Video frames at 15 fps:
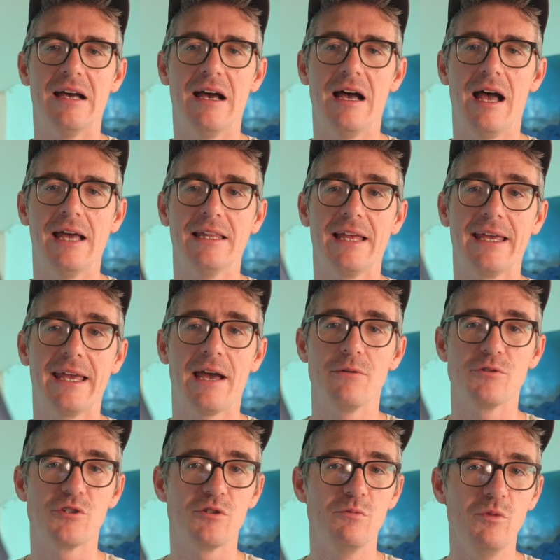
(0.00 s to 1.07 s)
I like how
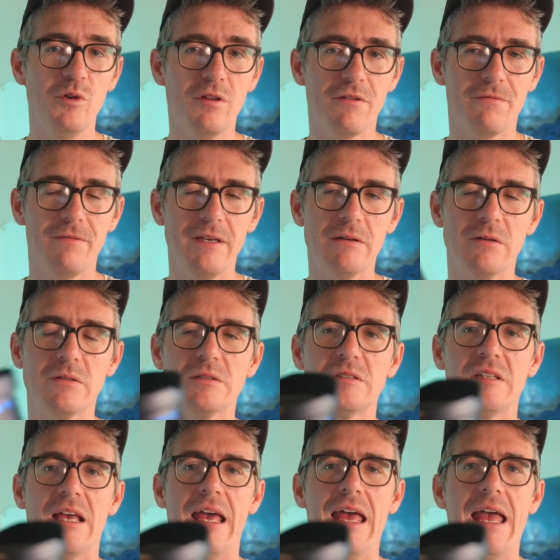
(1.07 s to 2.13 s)
smooth it feels.
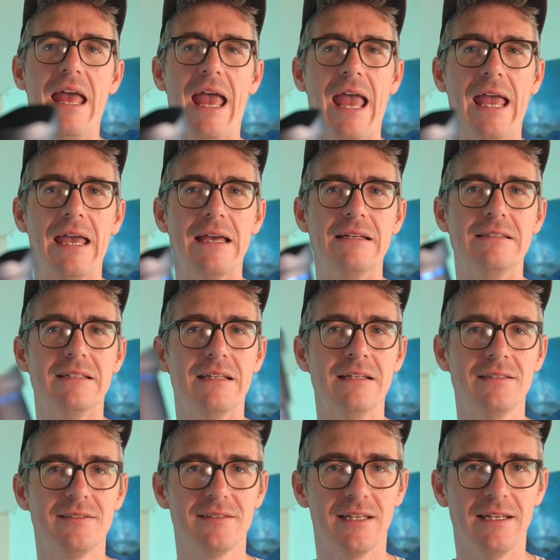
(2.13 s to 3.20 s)
And
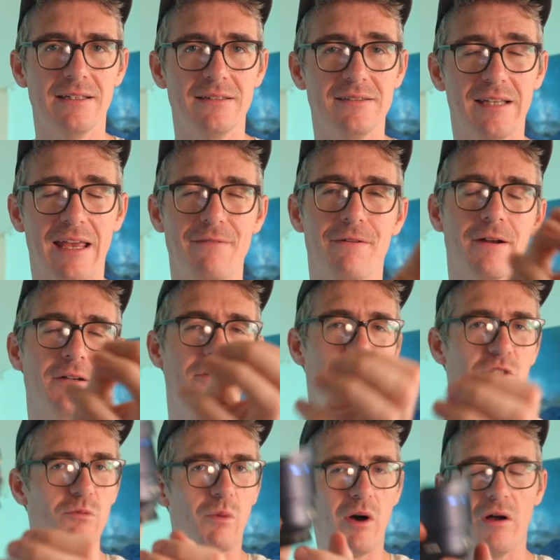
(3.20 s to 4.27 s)
this is a very
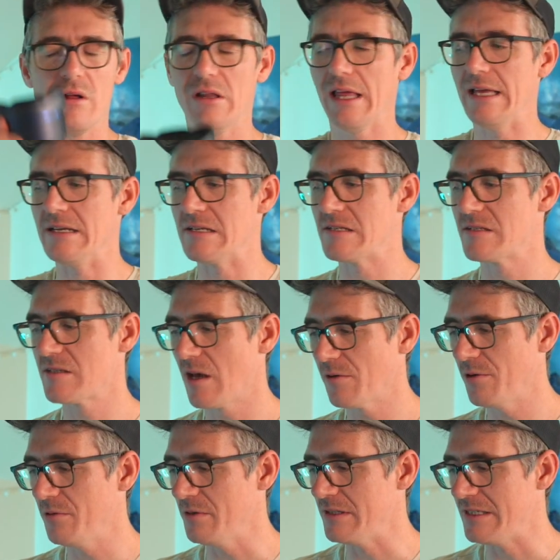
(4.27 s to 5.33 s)
small and
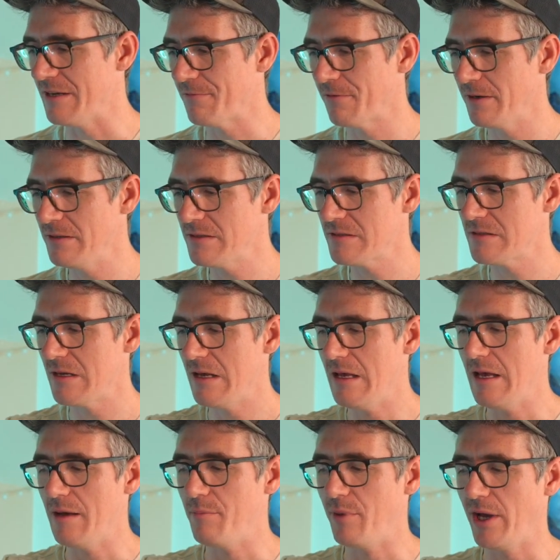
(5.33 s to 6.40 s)
subtle difference,
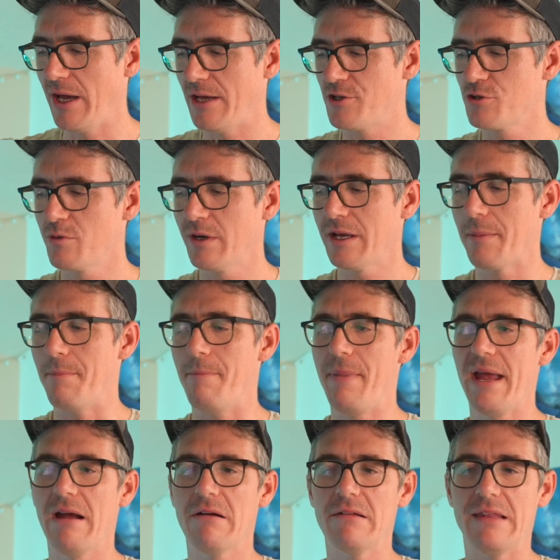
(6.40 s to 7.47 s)
but I just want to
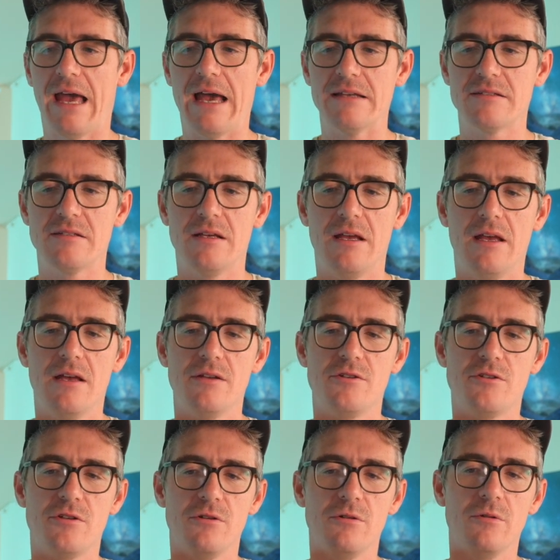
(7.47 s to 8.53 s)
compare that
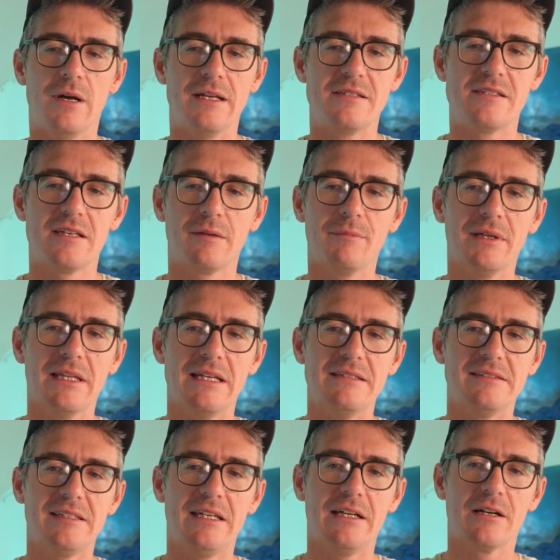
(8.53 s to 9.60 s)
to a Sigma
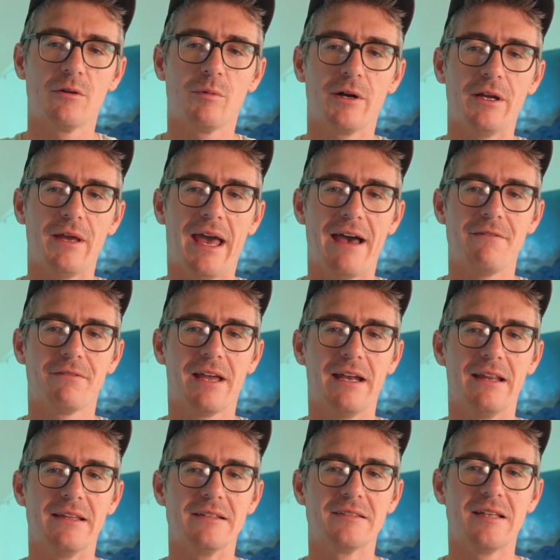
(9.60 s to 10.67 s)
lens here where you have kind
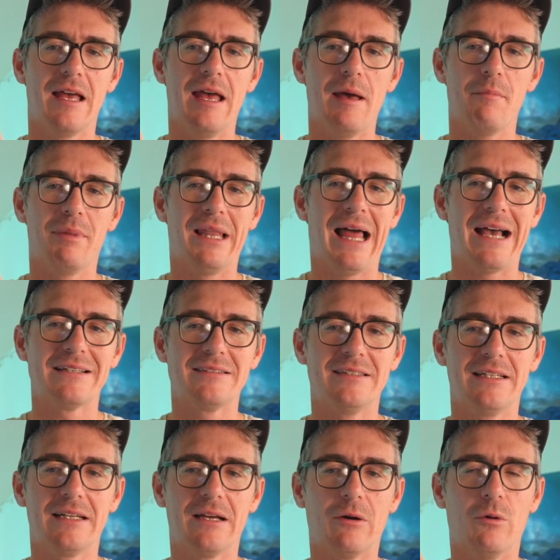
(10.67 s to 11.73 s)
of this
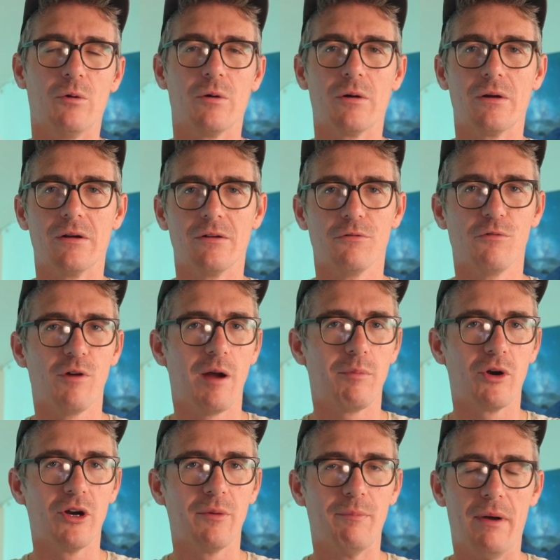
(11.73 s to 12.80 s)
plastic or
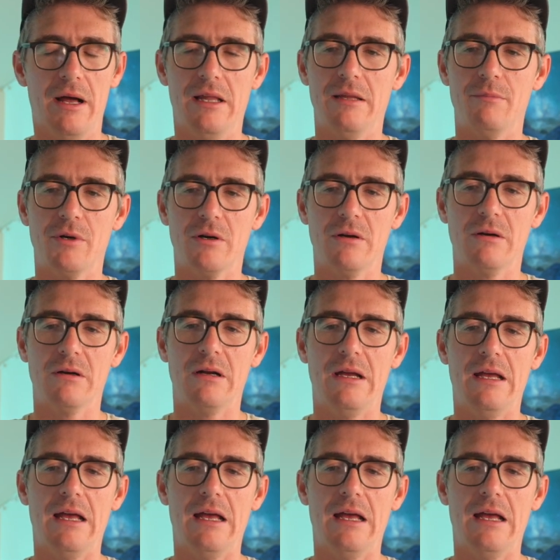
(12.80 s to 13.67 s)
rubber polymer